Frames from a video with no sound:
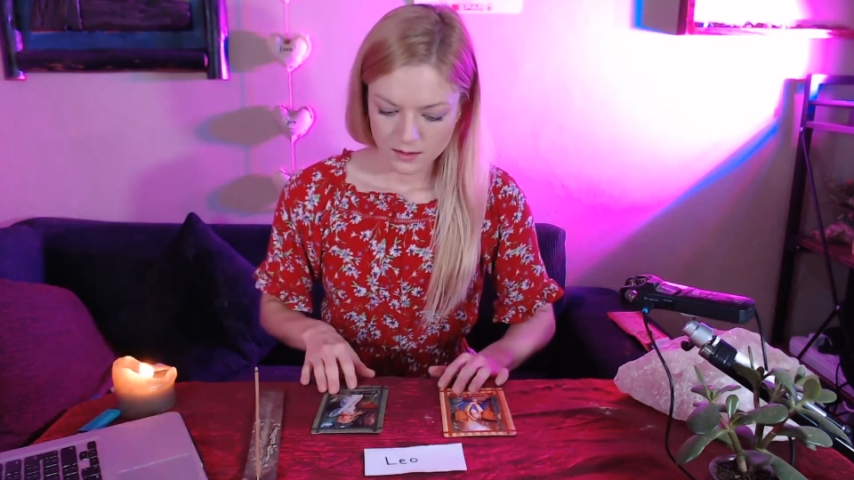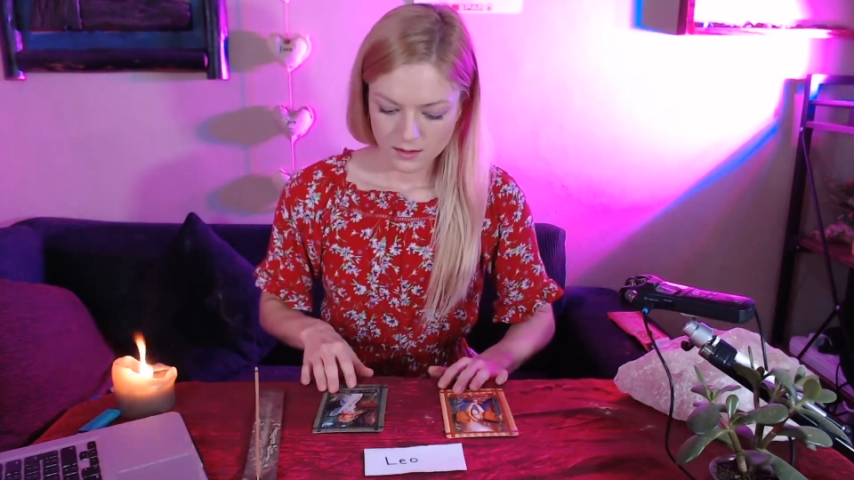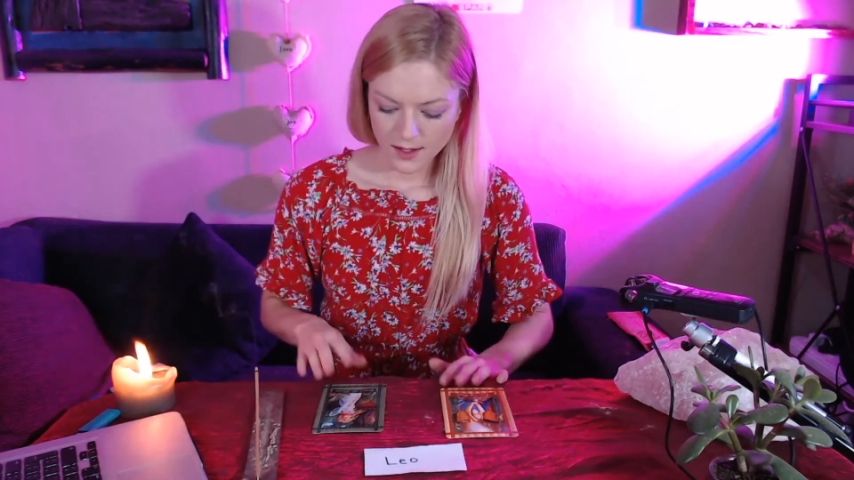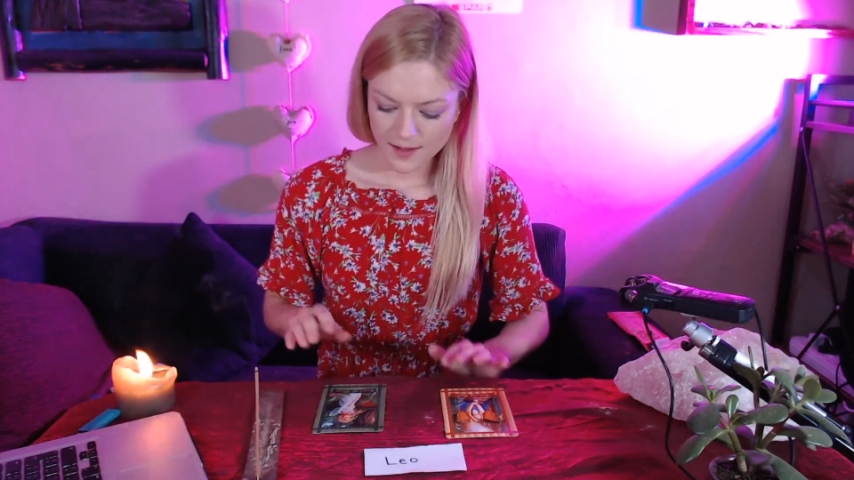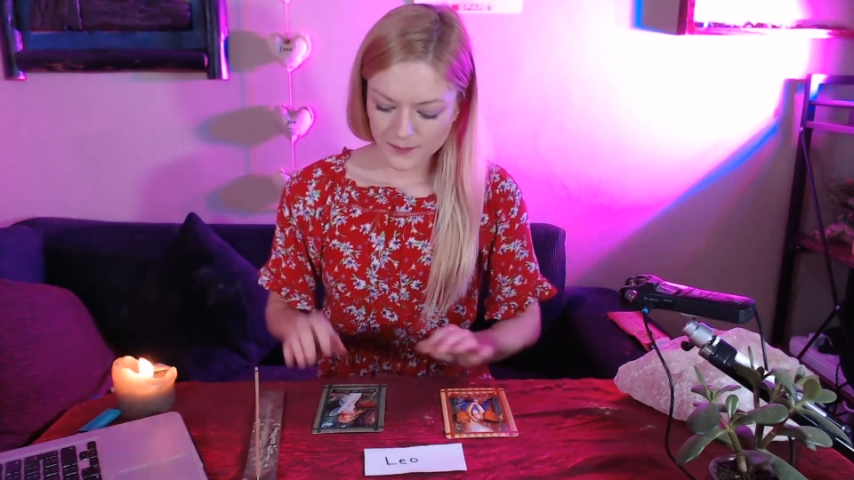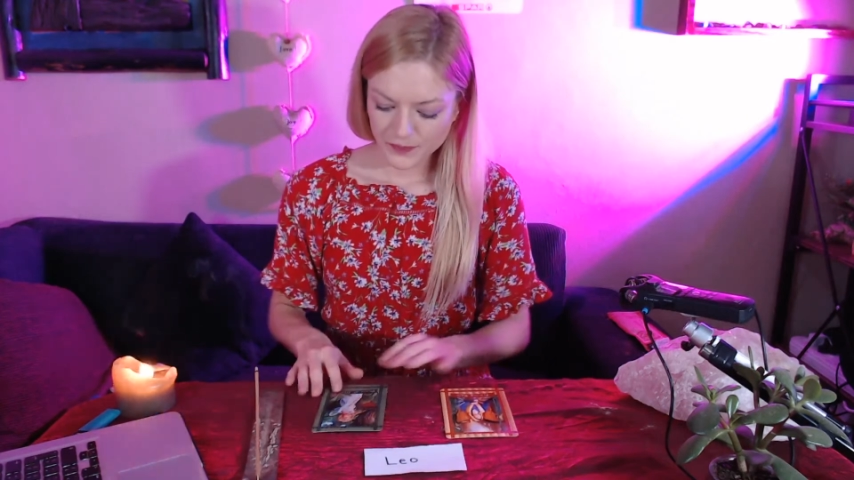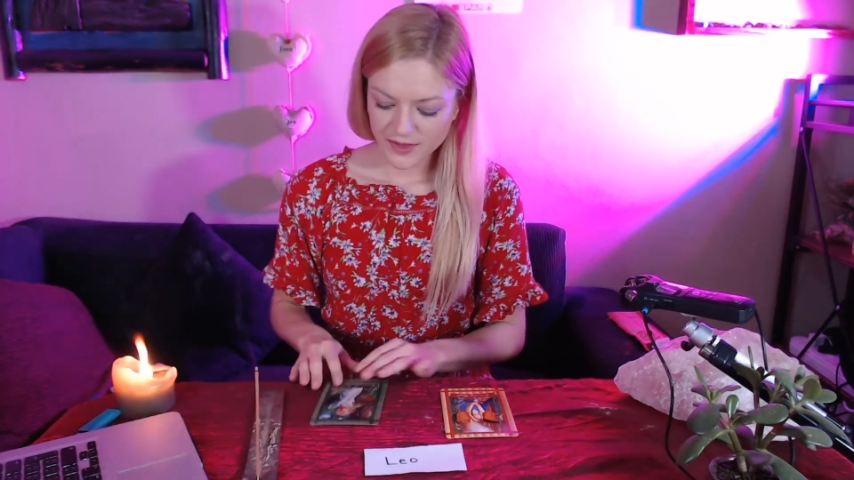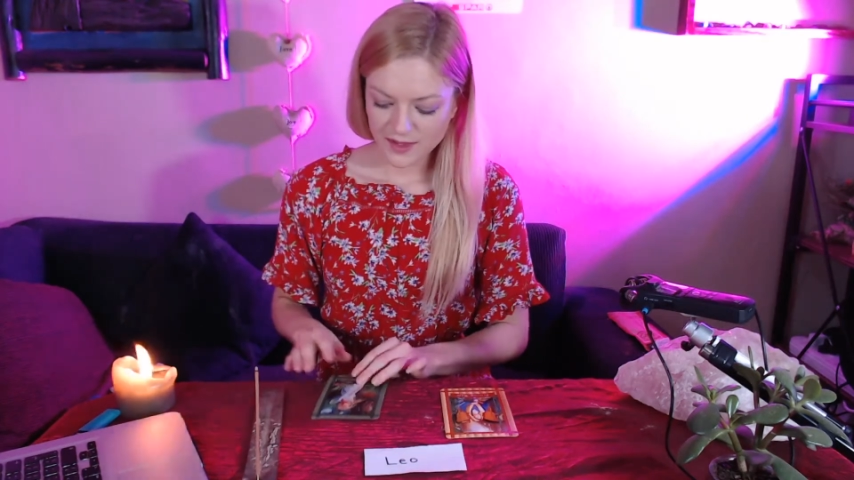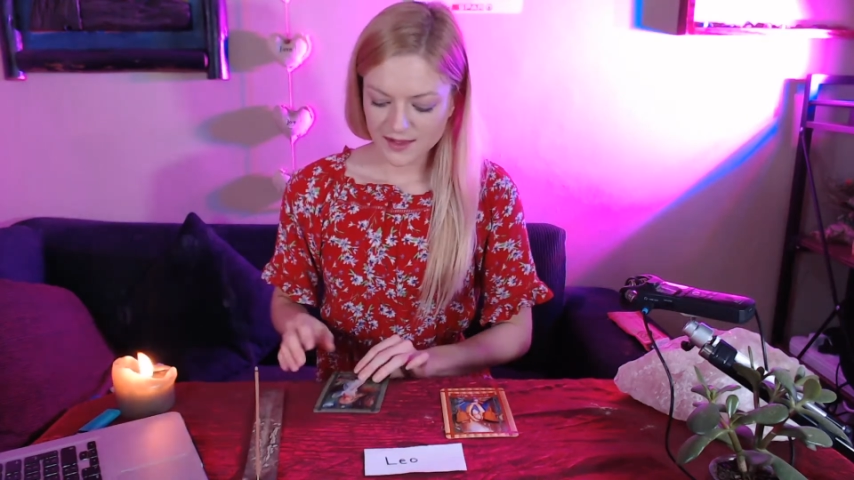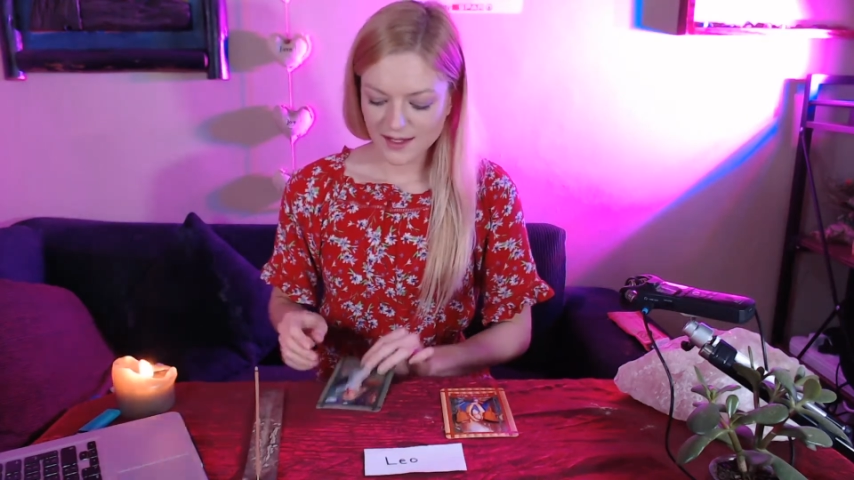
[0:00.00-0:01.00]
Okay,
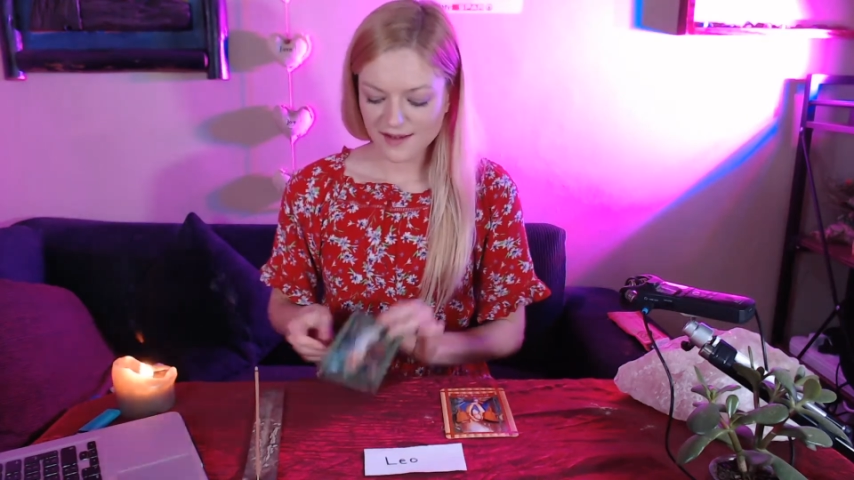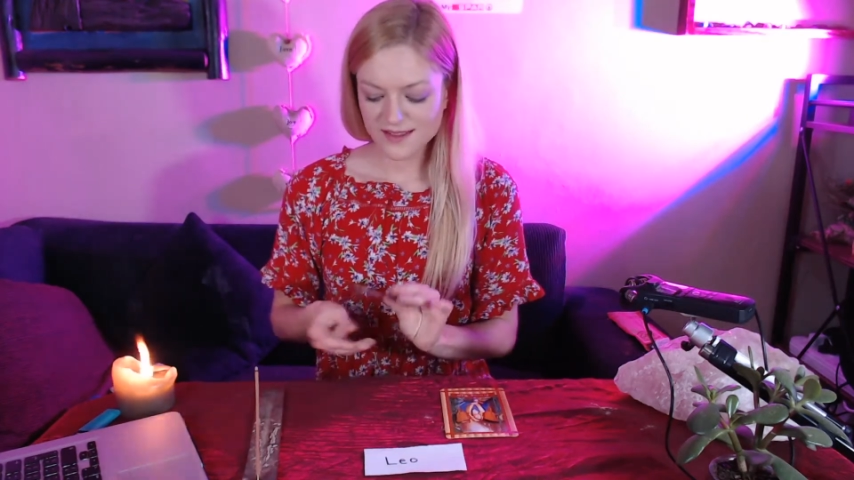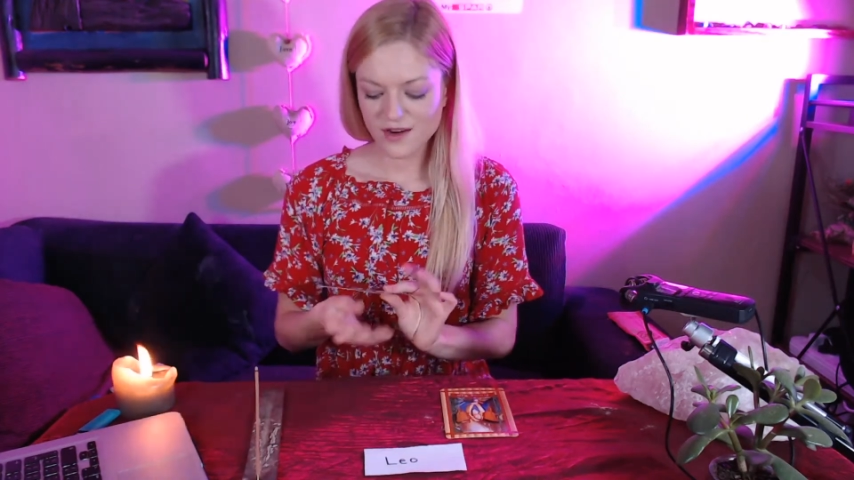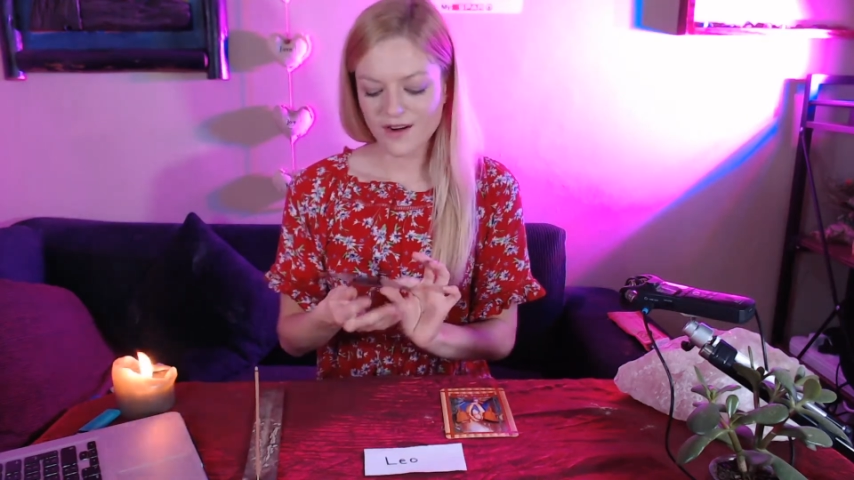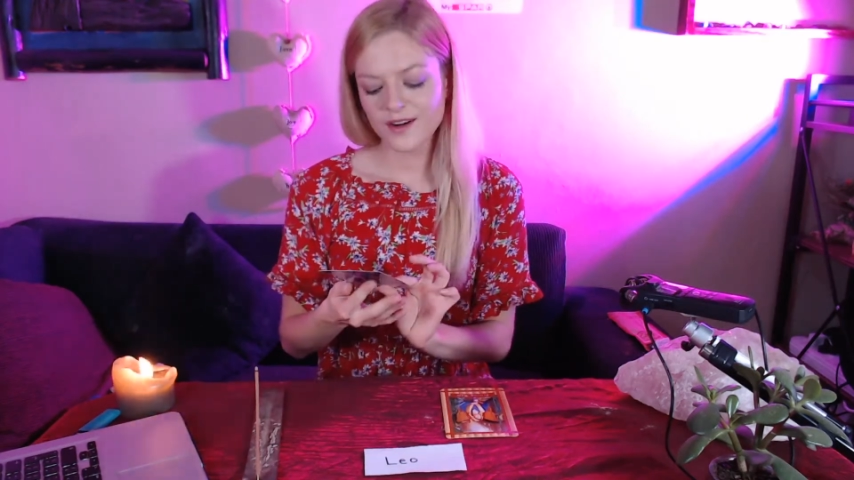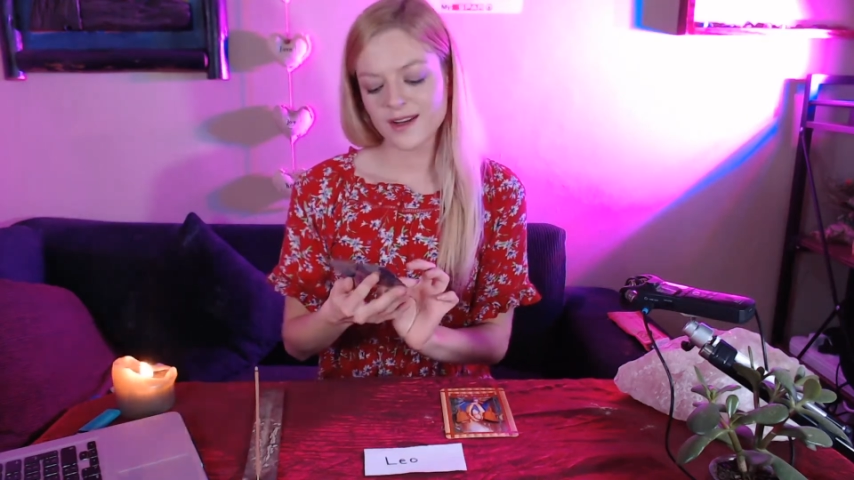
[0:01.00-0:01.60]
then the next card